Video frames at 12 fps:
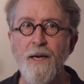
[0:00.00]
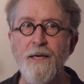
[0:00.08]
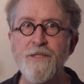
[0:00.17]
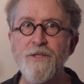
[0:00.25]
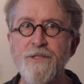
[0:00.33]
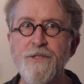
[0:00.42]

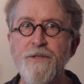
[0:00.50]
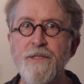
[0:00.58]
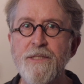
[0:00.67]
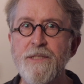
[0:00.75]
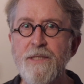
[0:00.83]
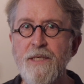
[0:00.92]
And you
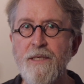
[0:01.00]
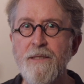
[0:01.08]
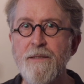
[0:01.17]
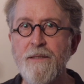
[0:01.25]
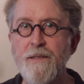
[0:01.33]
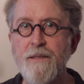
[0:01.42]
can see,
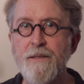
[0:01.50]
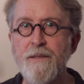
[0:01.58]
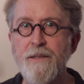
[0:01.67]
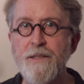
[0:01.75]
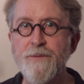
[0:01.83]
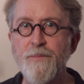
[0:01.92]
it is